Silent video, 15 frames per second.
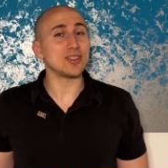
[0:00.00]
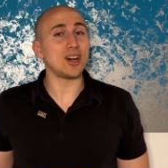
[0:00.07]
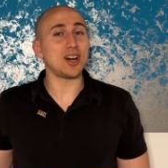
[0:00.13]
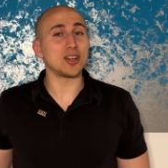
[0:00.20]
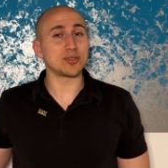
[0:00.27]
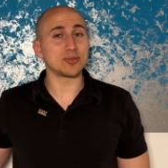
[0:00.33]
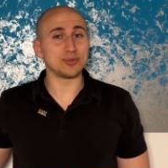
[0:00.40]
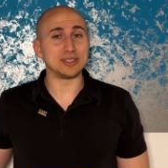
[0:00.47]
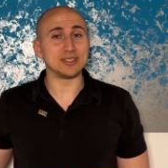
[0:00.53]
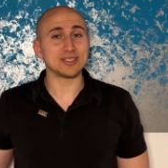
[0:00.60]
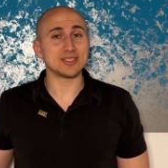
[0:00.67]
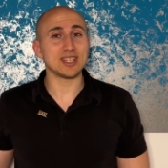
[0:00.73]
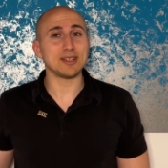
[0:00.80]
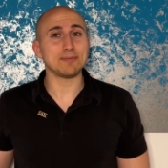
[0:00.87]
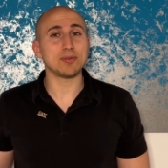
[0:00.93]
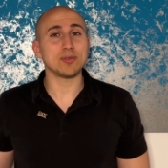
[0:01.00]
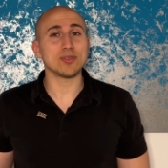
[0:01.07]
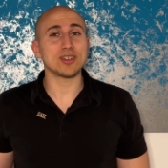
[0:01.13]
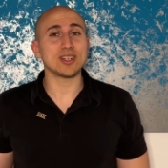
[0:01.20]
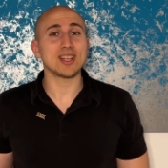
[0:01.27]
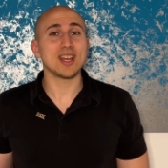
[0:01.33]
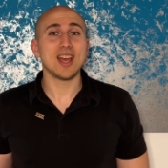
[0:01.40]
the Ottawa Real Estate
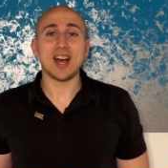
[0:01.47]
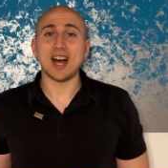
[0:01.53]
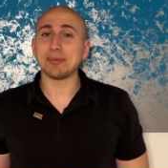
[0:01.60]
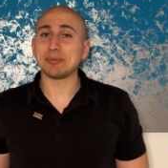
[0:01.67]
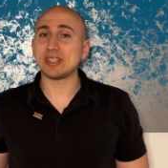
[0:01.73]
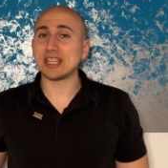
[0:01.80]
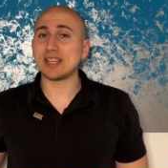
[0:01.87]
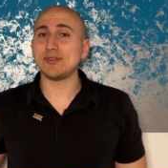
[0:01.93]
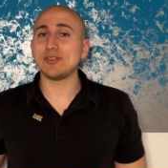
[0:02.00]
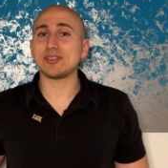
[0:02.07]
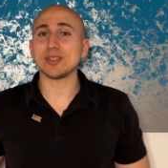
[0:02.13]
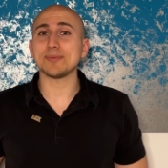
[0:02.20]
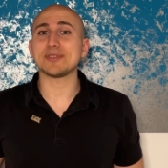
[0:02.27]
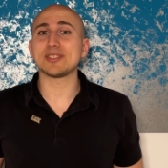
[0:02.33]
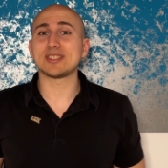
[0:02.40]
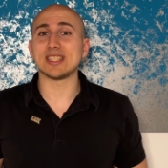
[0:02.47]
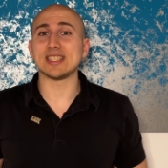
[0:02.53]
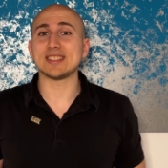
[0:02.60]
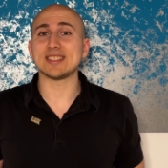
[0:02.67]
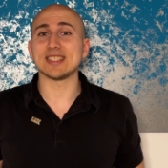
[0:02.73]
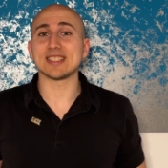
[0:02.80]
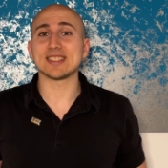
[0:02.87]
Board, I'm gonna give you some
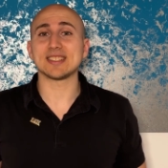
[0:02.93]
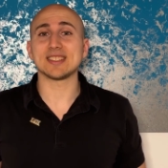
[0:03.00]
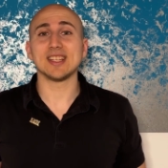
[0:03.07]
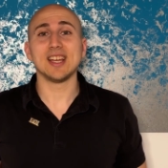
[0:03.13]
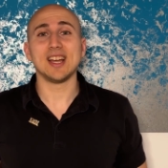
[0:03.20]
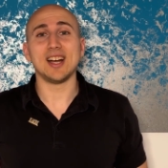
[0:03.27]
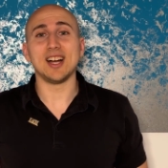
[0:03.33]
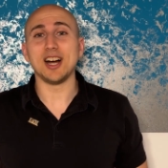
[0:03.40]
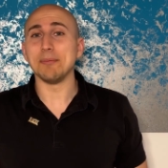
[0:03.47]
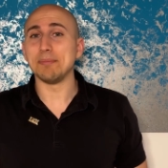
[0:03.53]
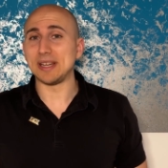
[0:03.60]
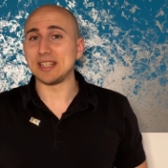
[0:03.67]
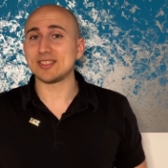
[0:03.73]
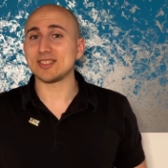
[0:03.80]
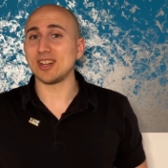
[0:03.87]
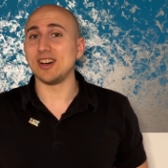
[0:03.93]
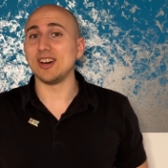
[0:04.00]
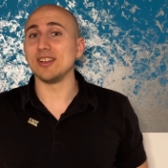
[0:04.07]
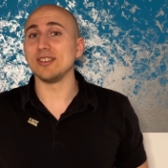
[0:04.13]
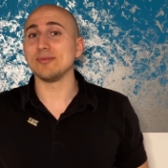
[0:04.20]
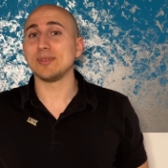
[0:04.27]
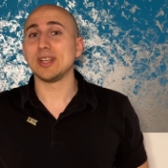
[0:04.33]
statistics based
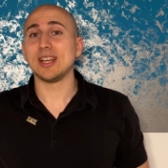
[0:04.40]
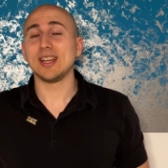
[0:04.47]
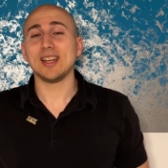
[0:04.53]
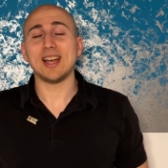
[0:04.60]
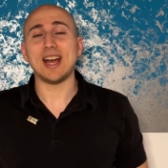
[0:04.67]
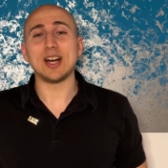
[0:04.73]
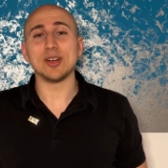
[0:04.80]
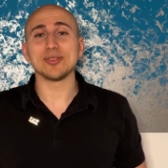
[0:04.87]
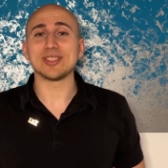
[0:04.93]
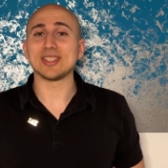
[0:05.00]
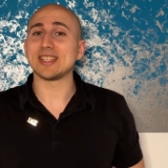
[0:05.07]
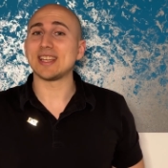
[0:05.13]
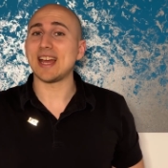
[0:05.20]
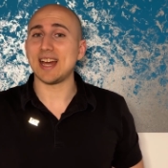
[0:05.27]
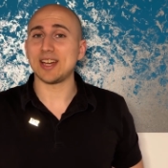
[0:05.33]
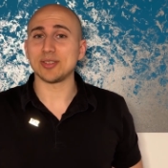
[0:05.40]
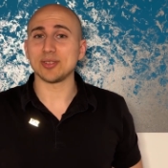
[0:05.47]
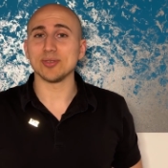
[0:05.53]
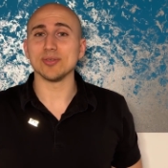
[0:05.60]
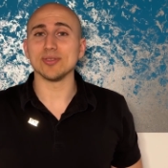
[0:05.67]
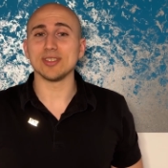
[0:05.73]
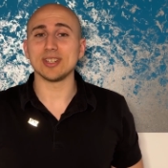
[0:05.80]
on housing
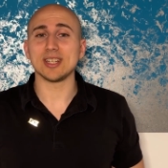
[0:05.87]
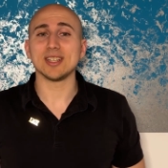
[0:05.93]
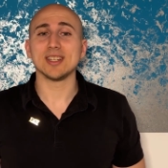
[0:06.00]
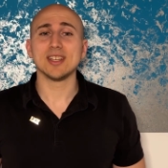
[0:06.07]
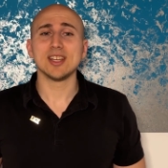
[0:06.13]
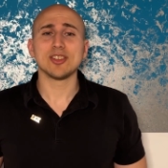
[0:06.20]
category.